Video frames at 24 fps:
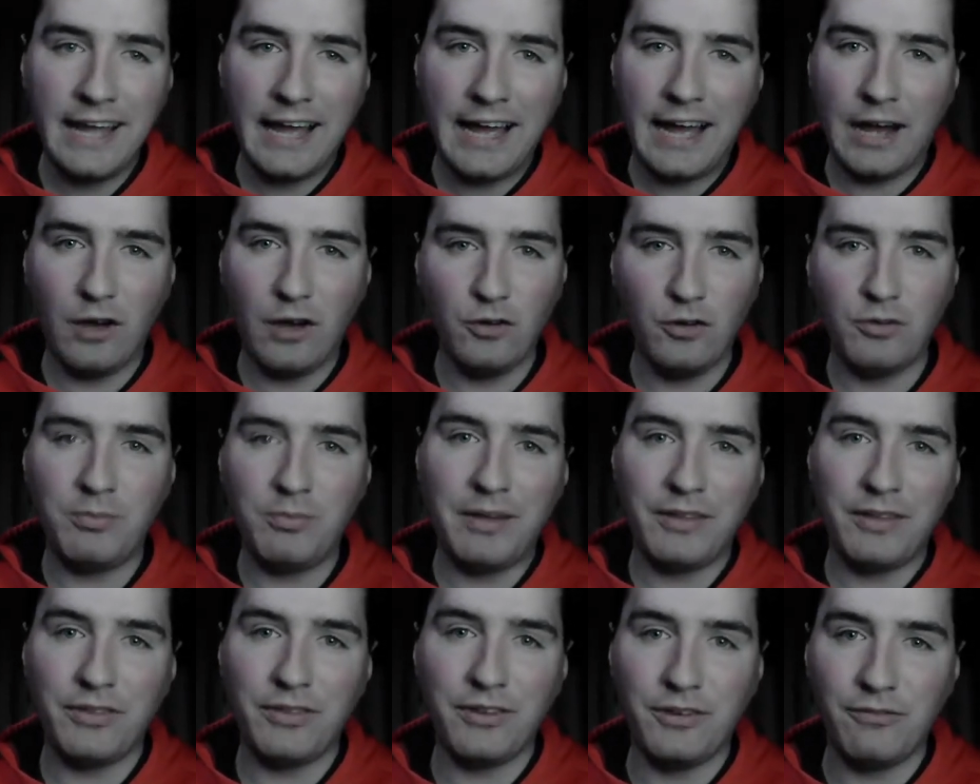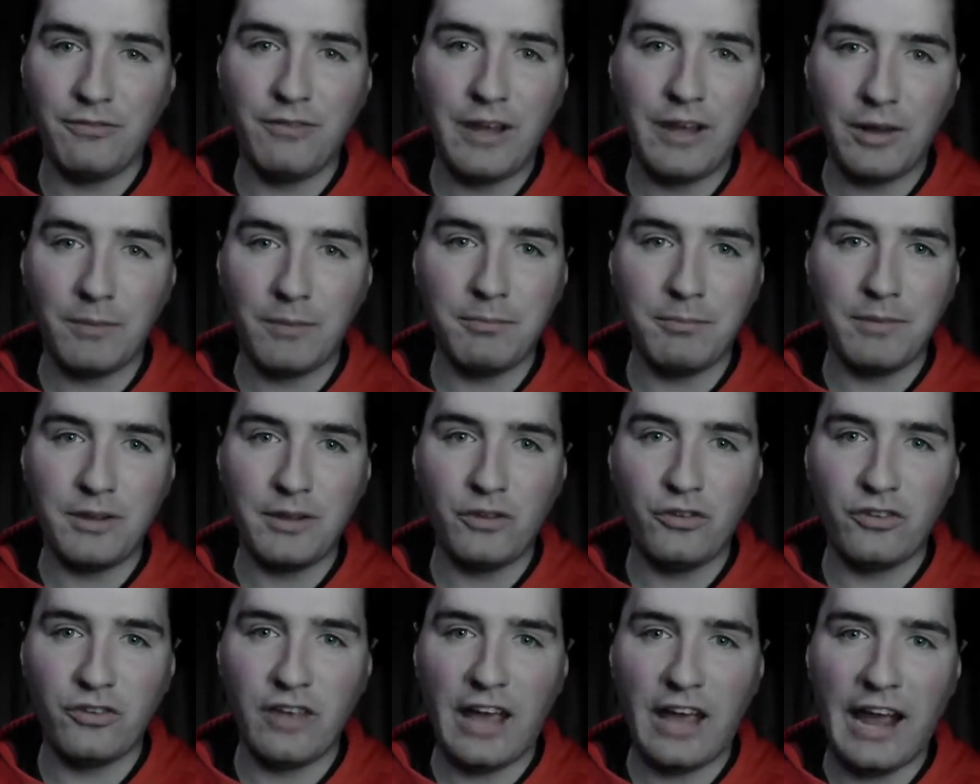how's about the
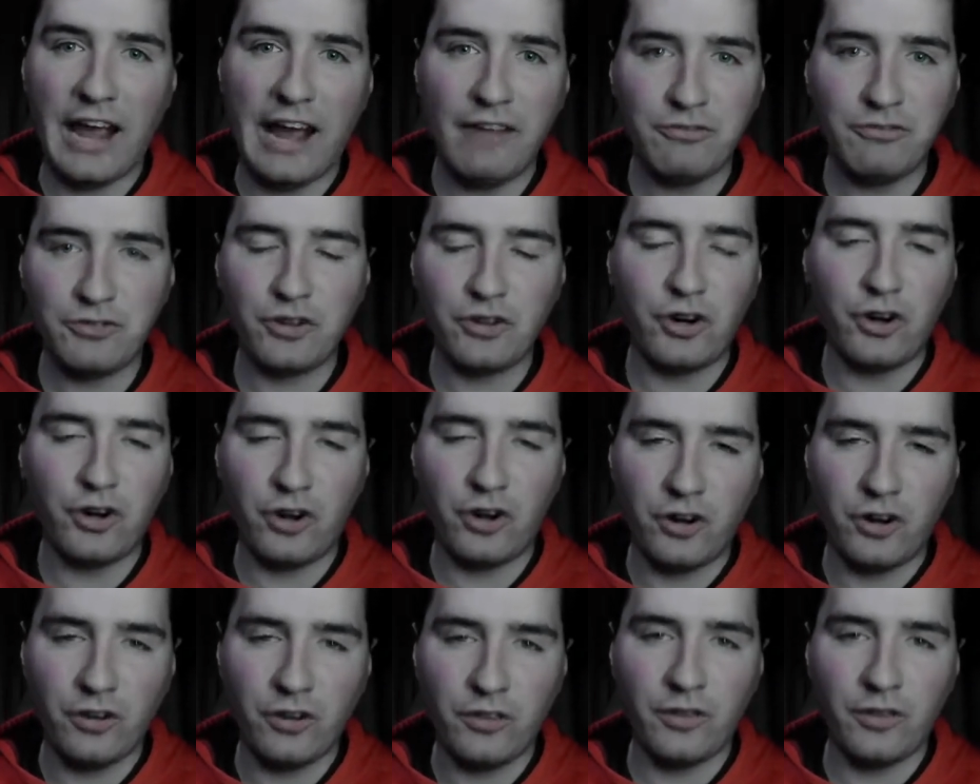developments after